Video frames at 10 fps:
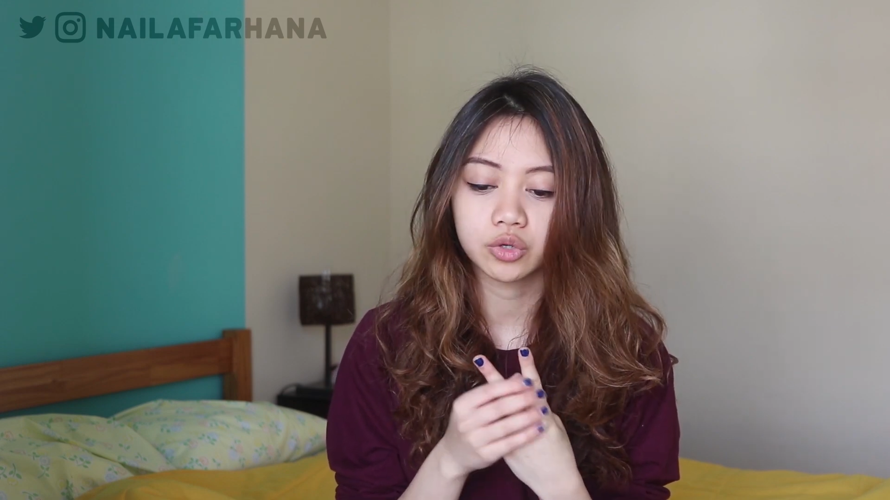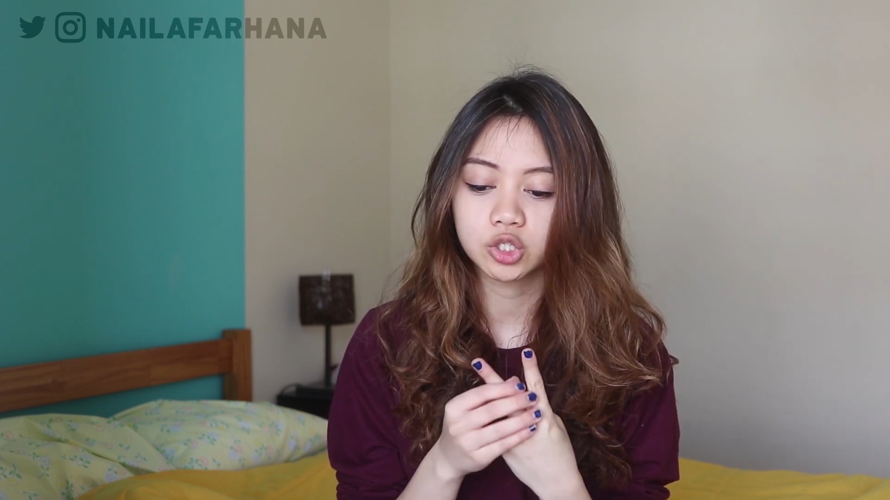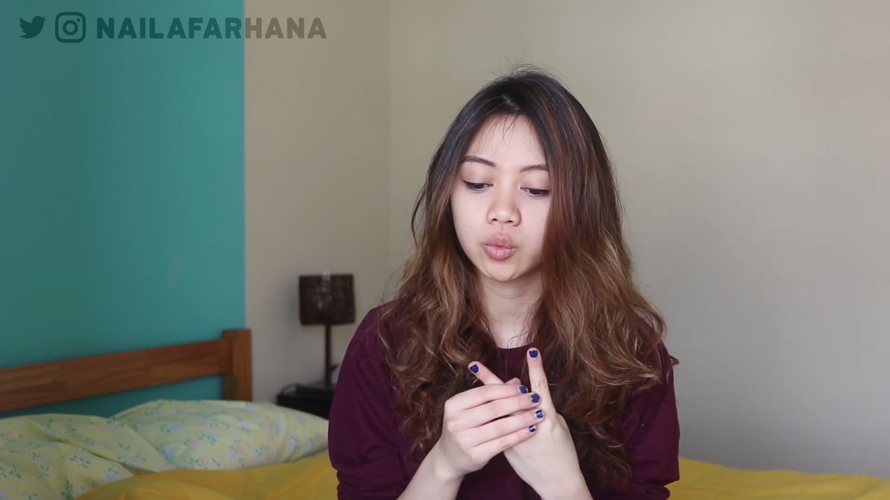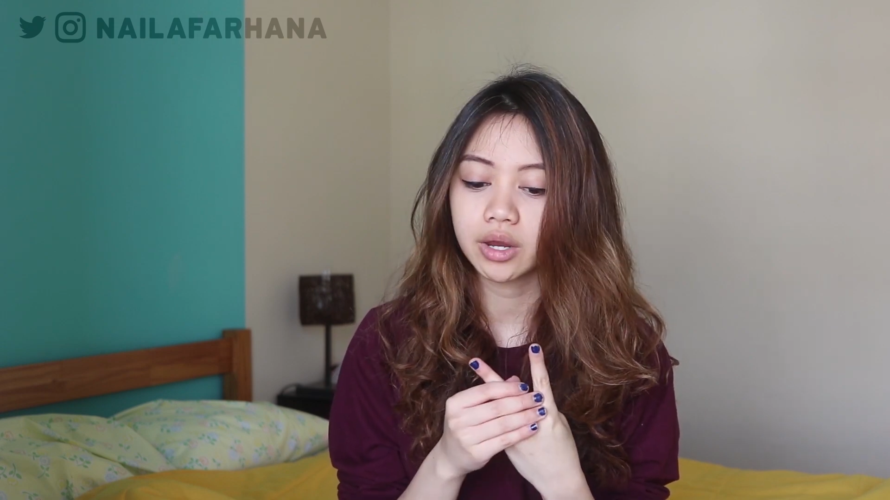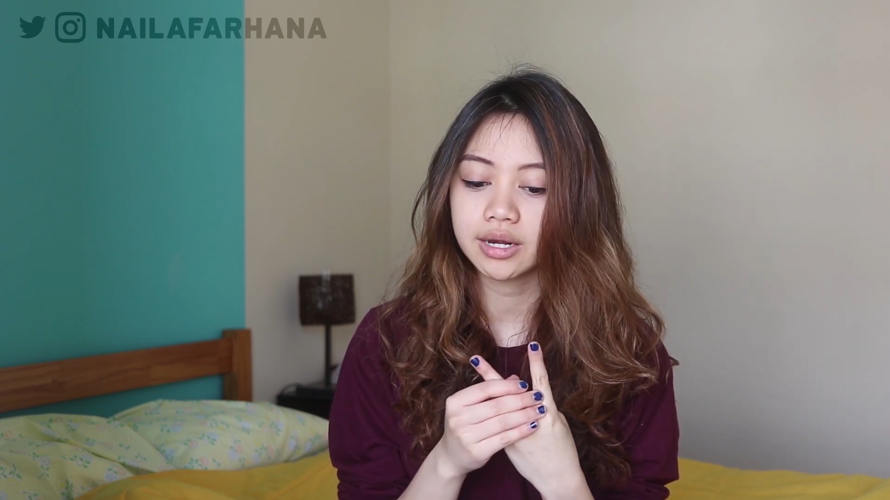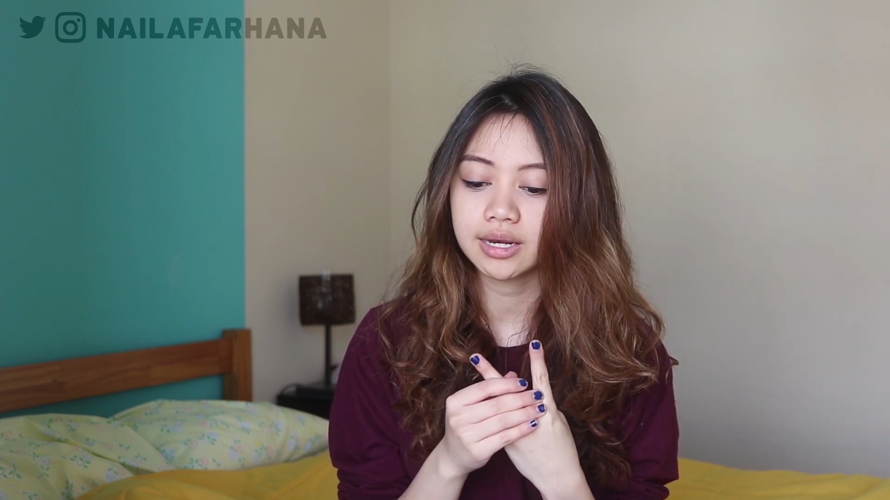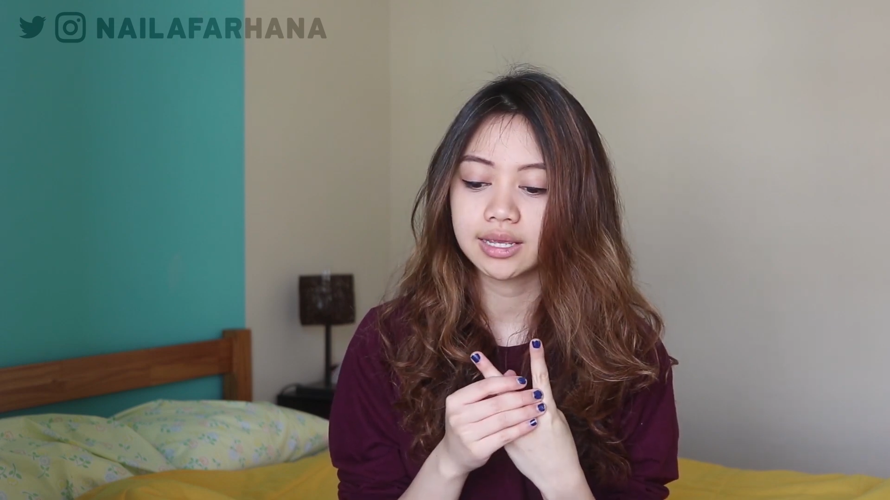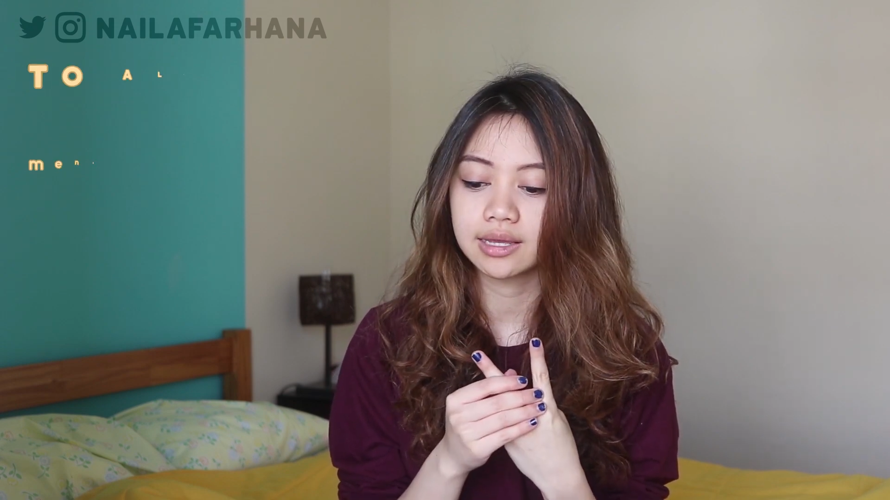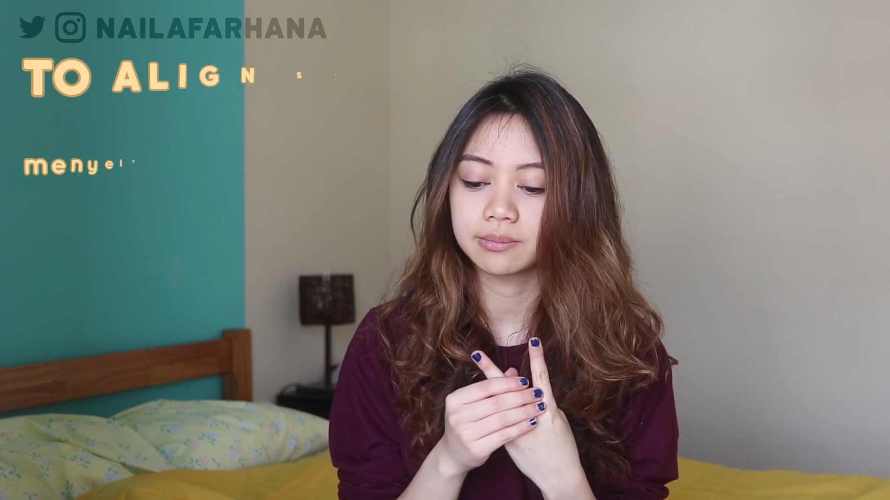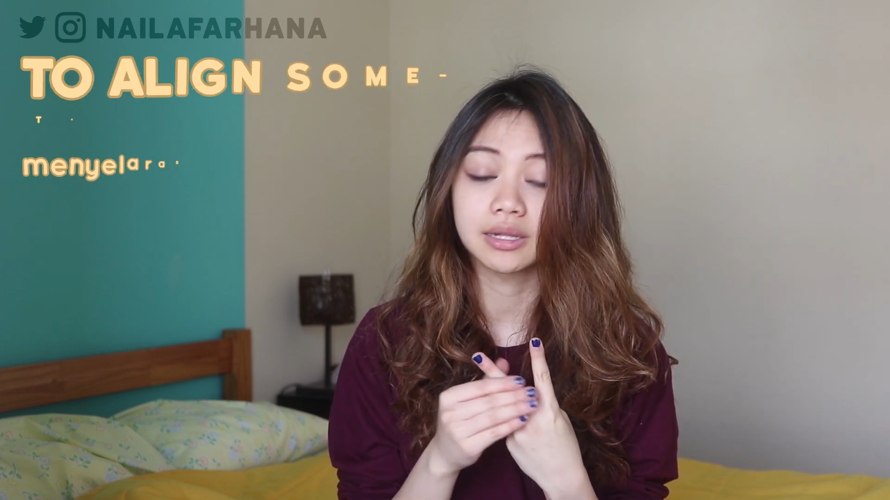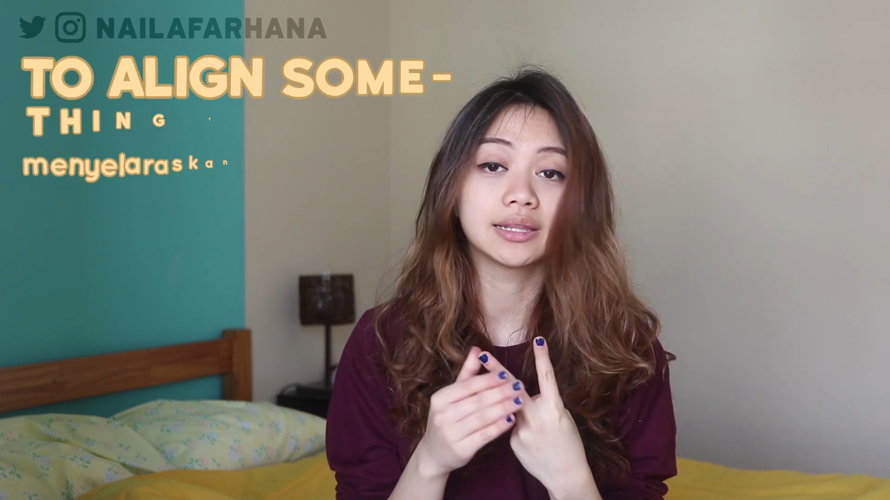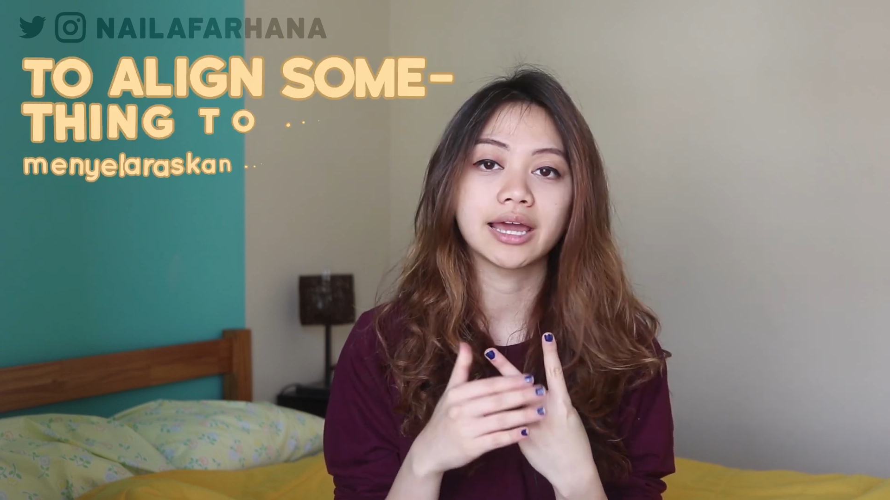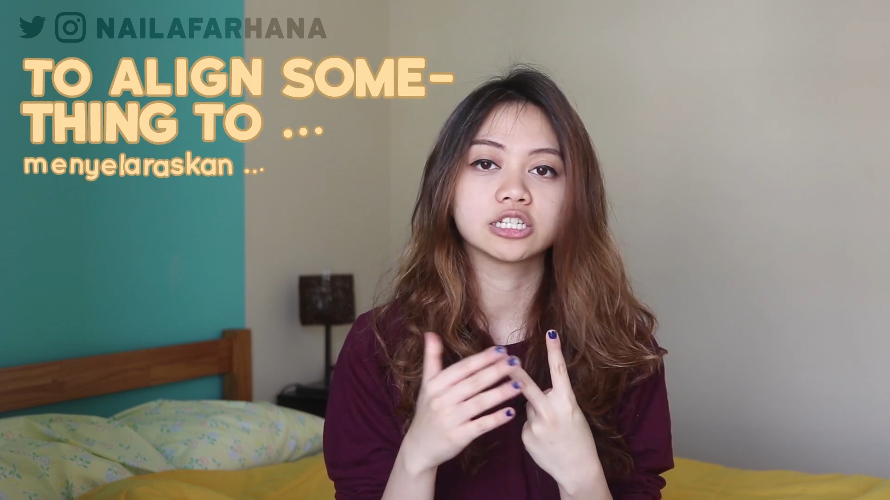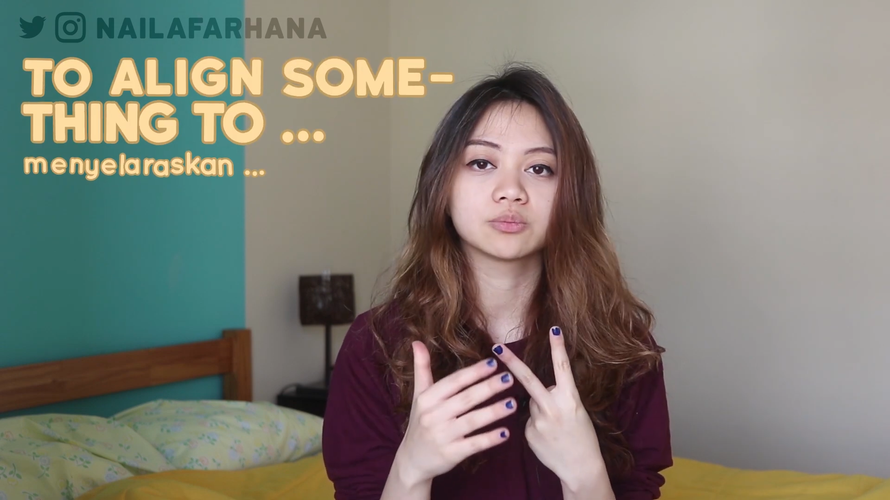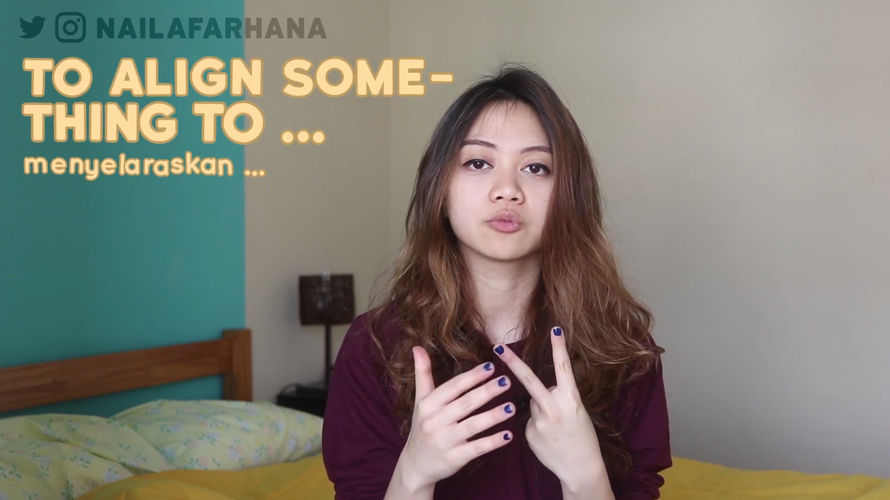Which one aligns